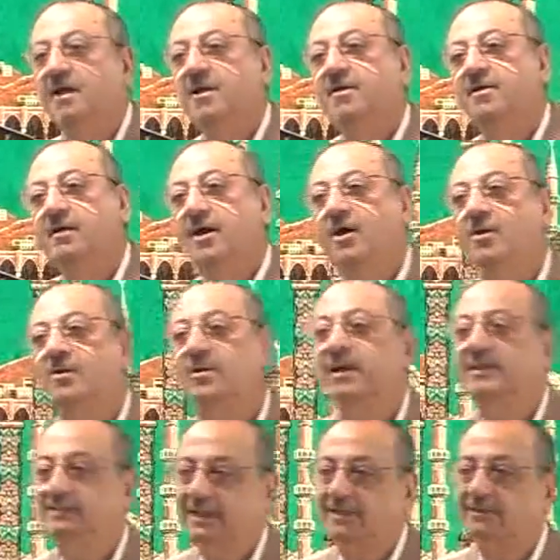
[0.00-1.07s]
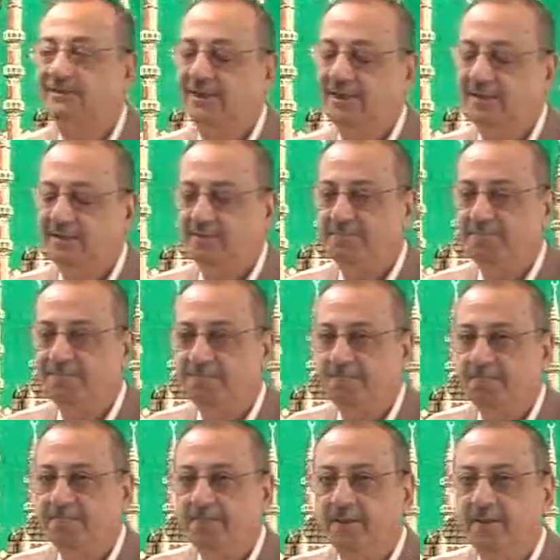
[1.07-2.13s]
Now, as I said,
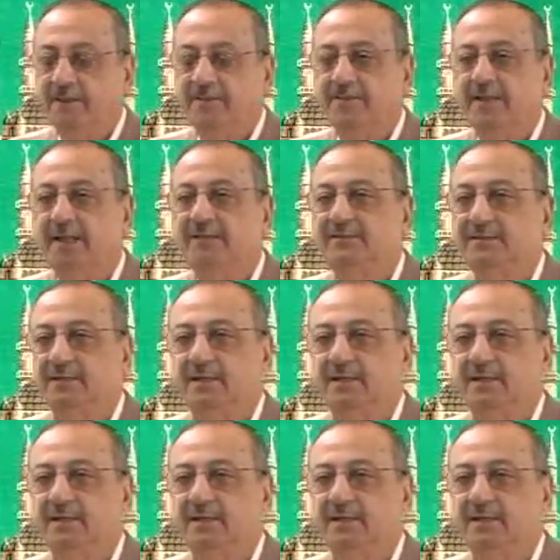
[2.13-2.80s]
that